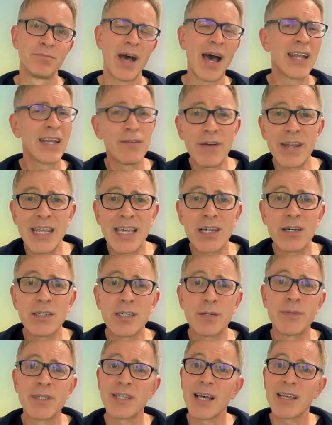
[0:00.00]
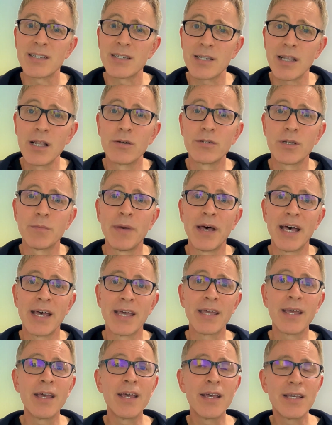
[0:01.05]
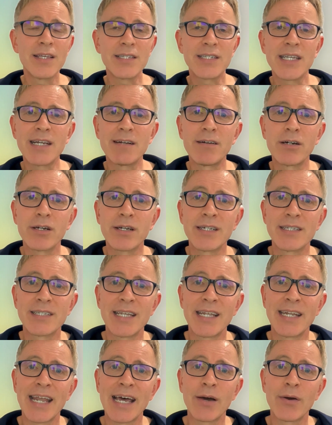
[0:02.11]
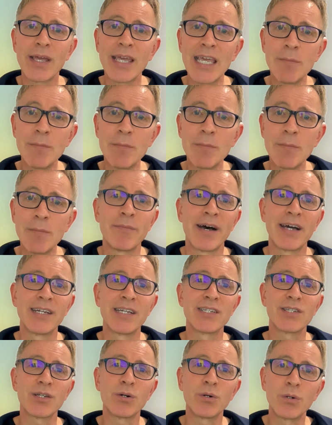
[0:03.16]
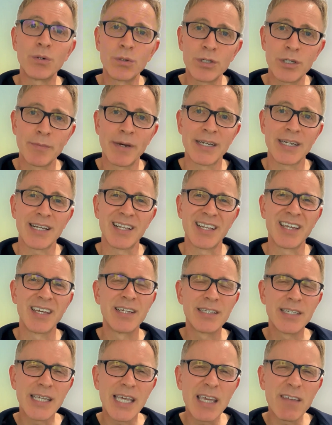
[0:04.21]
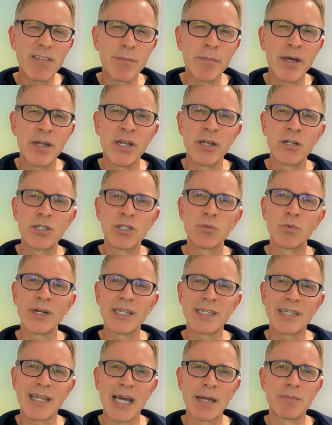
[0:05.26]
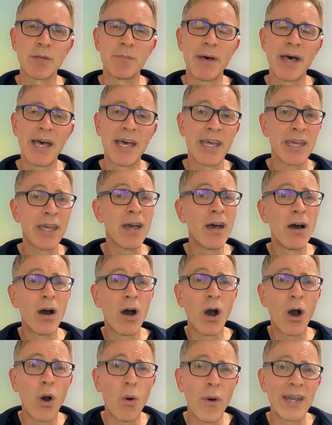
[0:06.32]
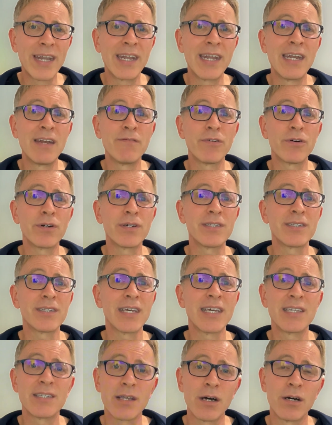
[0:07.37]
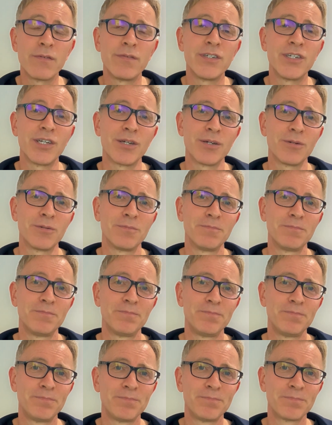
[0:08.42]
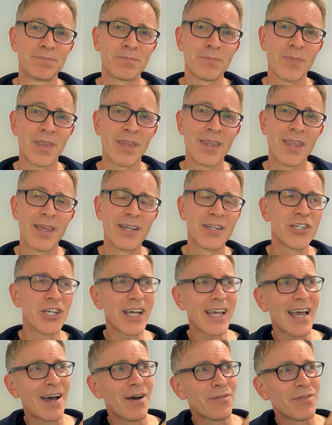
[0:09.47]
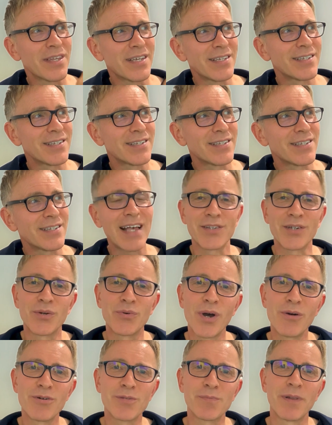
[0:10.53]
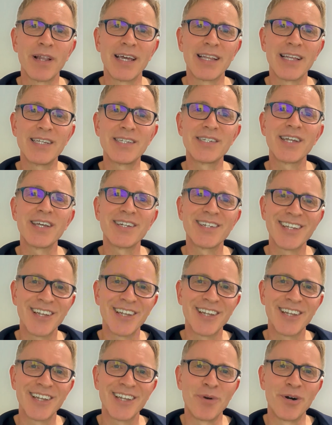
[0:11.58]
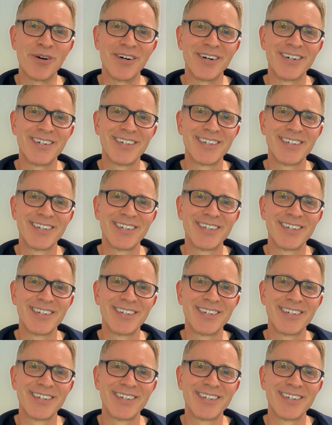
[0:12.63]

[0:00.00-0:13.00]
And if any customers are slow to pay, Xero can send out email reminders automatically to give them a nudge when it's time to pay or when an invoice is overdue. Check out this Sales and Quotes playlist to learn more.